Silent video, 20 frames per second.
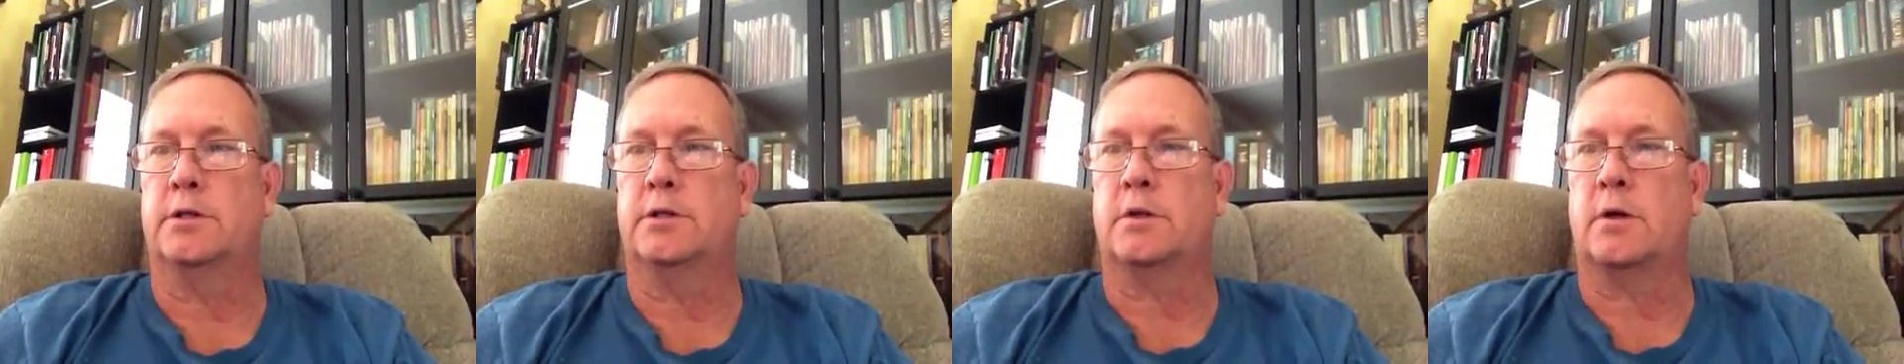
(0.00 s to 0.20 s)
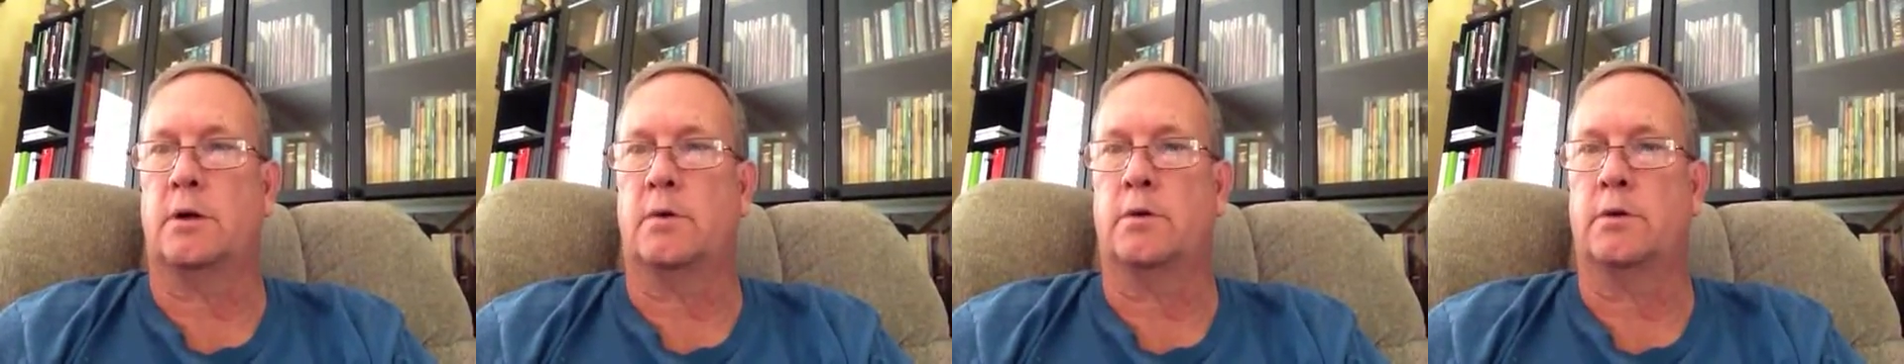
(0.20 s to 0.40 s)

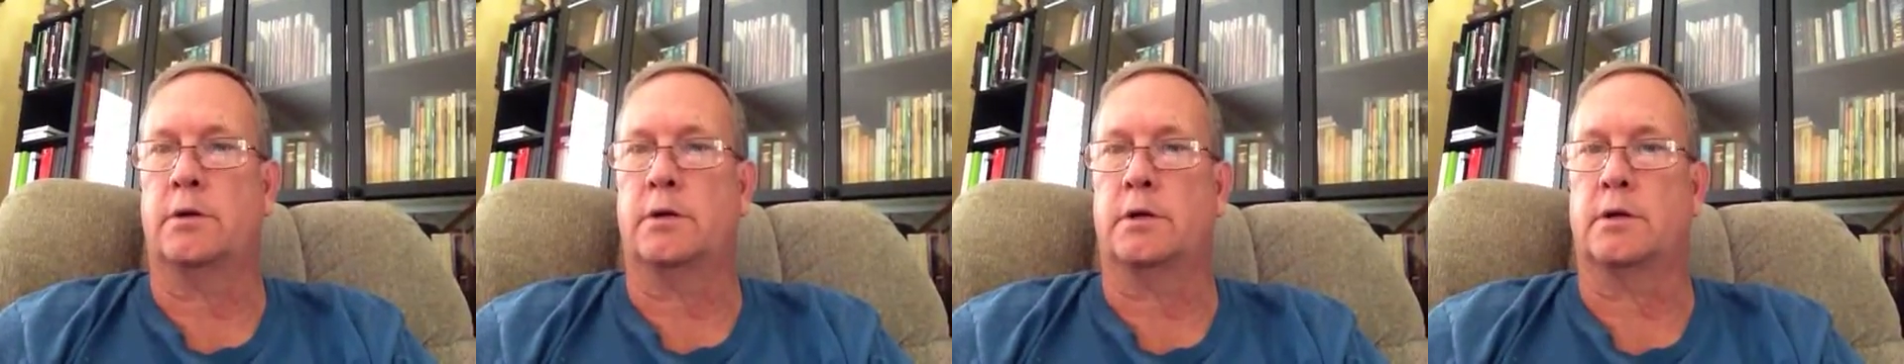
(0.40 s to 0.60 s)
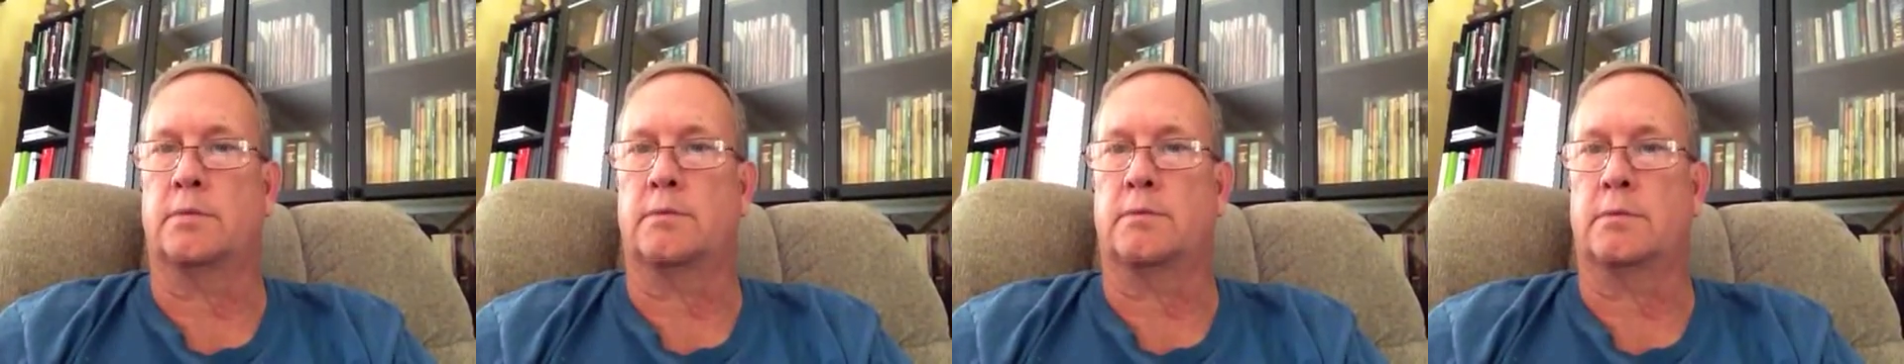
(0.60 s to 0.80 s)
so I
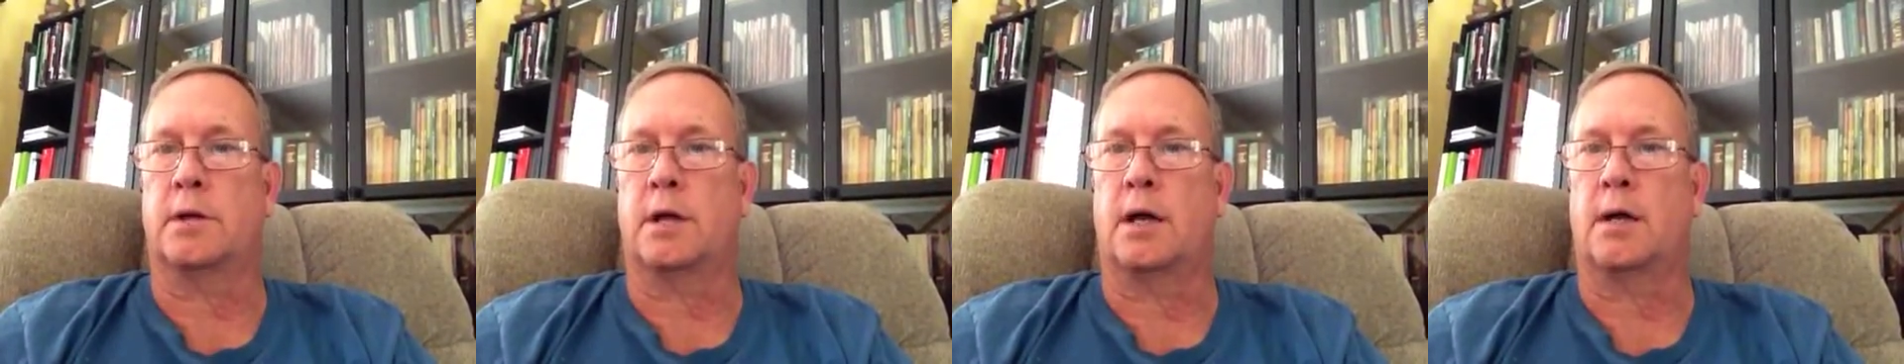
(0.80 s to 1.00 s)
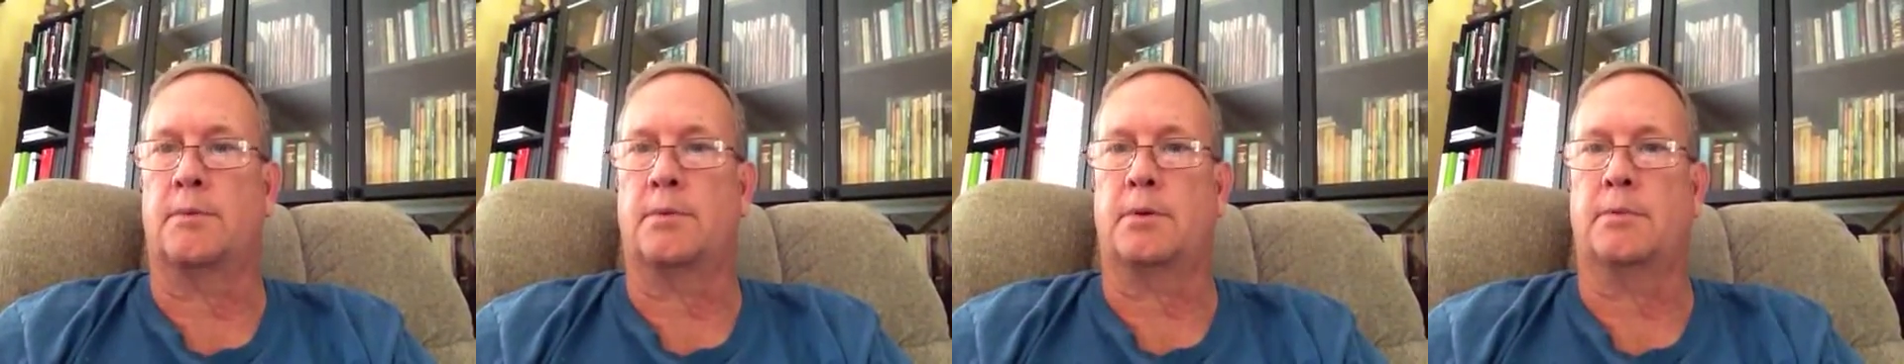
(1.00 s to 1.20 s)
want to
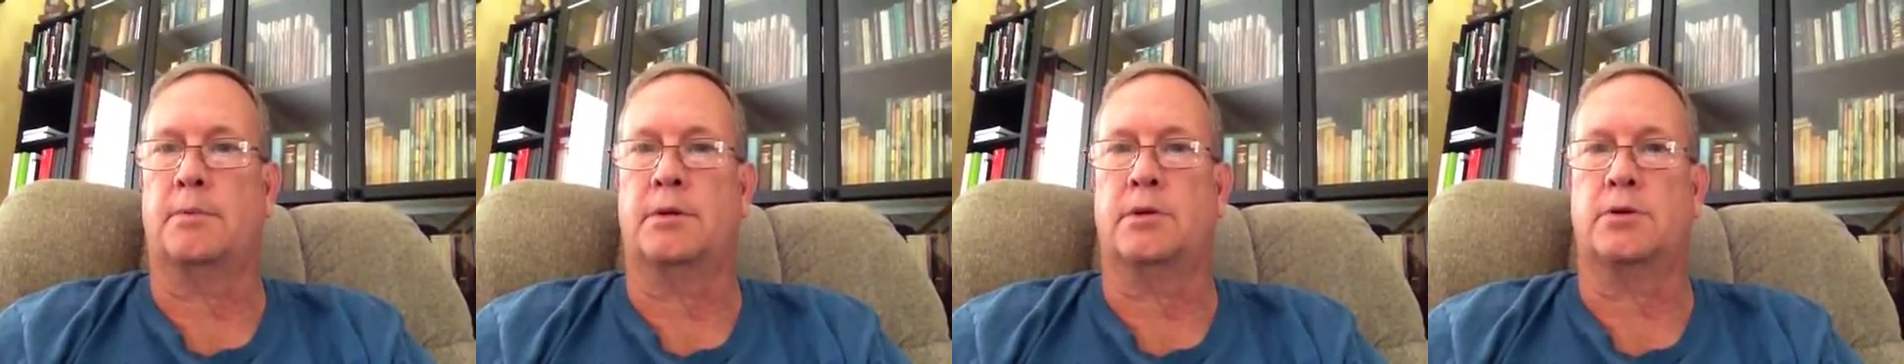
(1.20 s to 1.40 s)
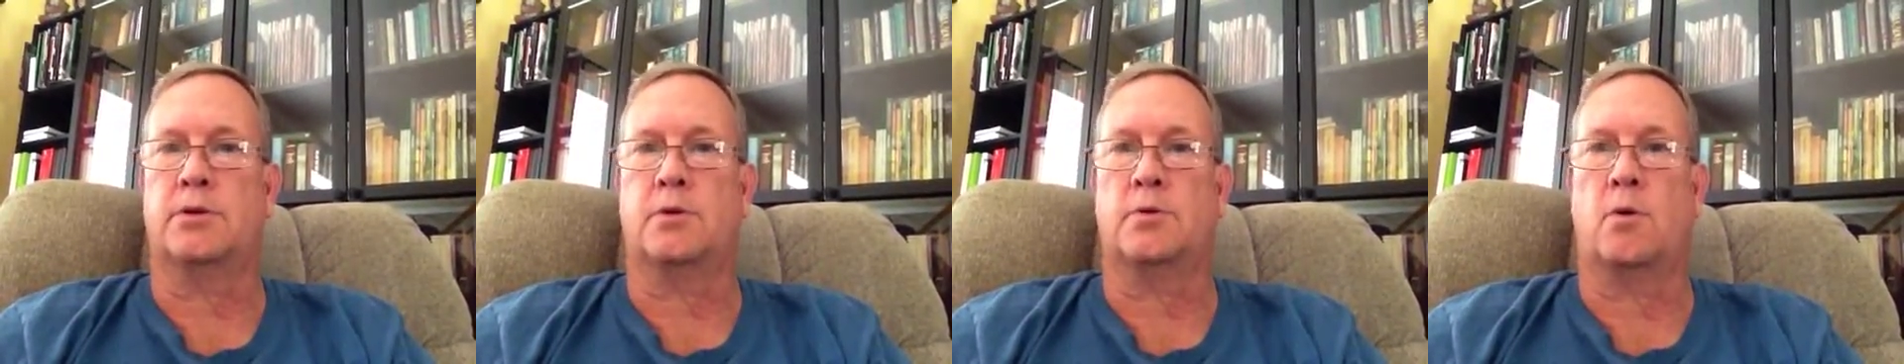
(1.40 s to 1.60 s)

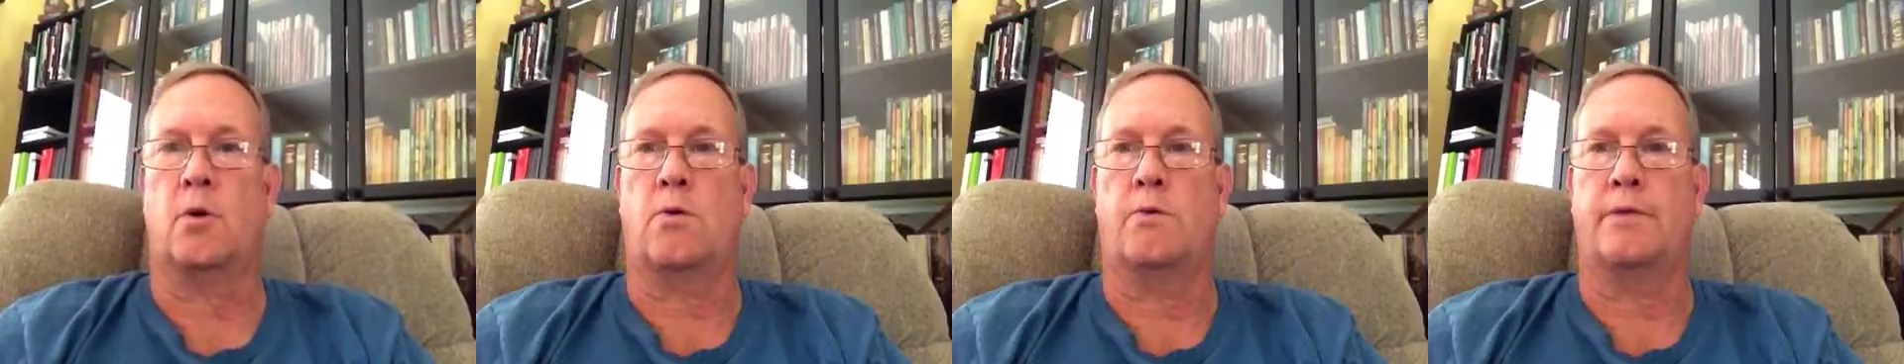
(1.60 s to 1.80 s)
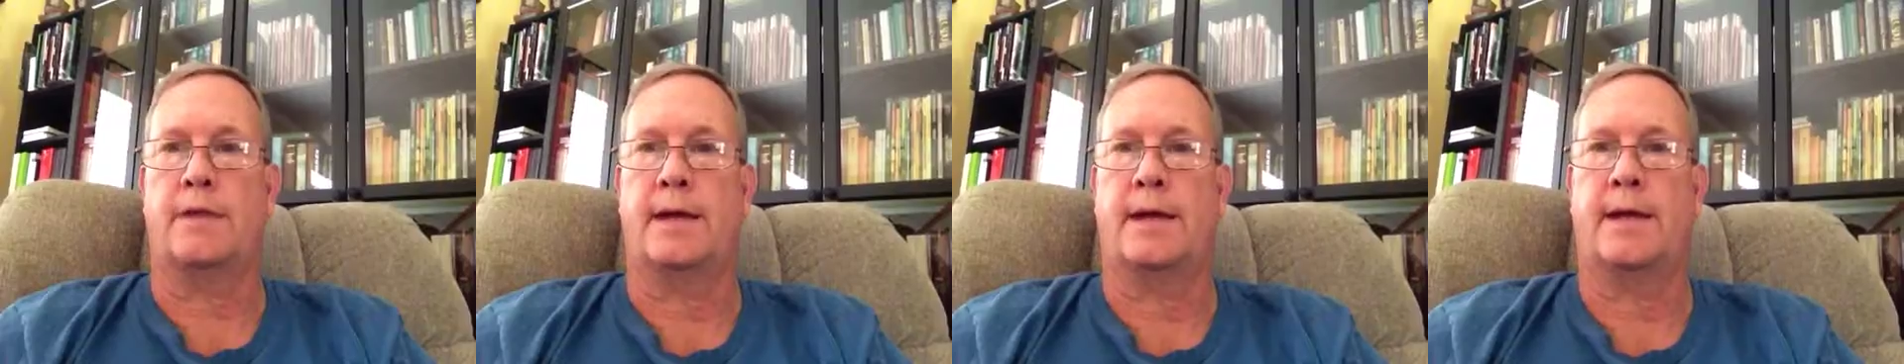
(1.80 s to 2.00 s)
compliment you
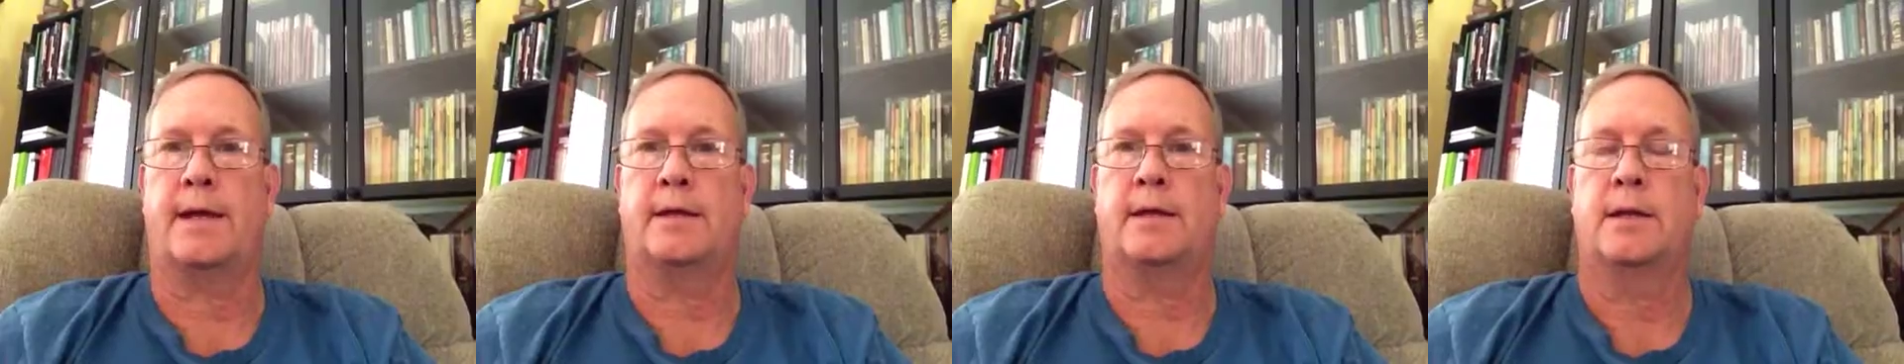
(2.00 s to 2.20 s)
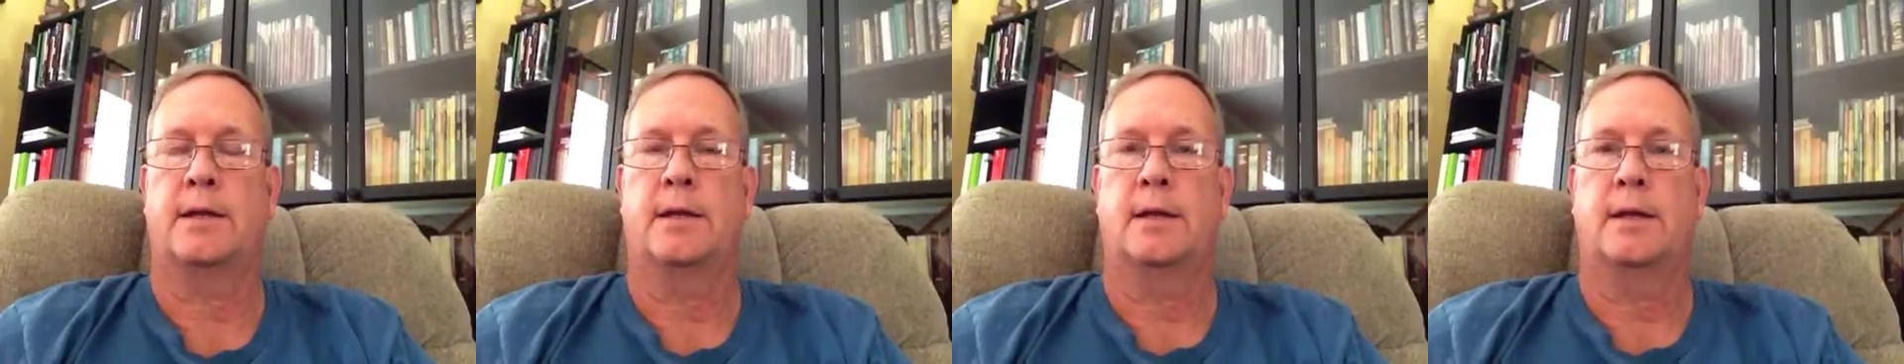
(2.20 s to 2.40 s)
on
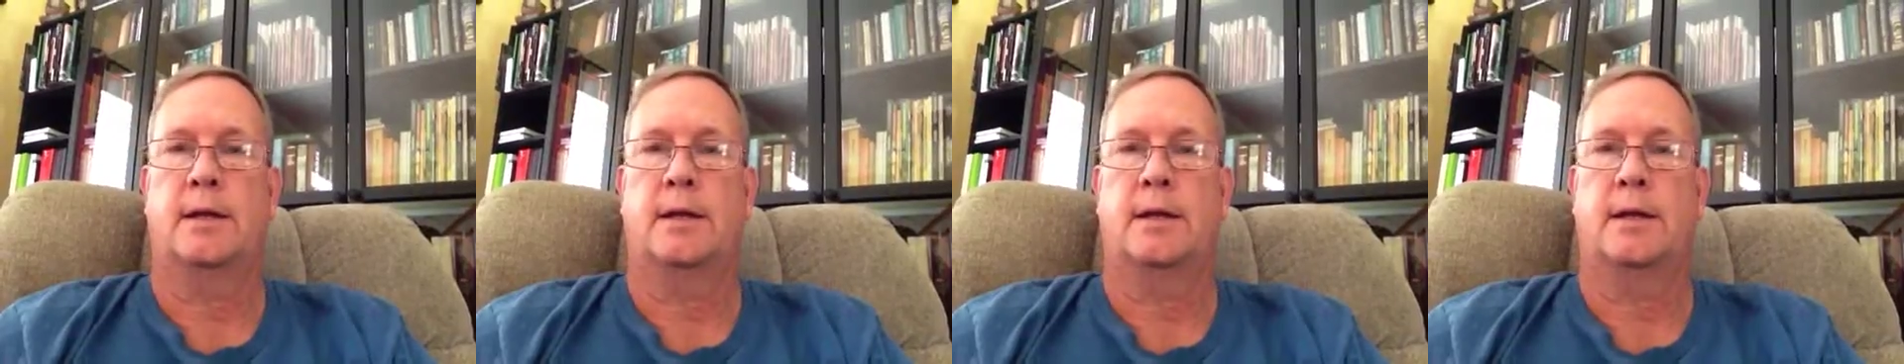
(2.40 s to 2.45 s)
that,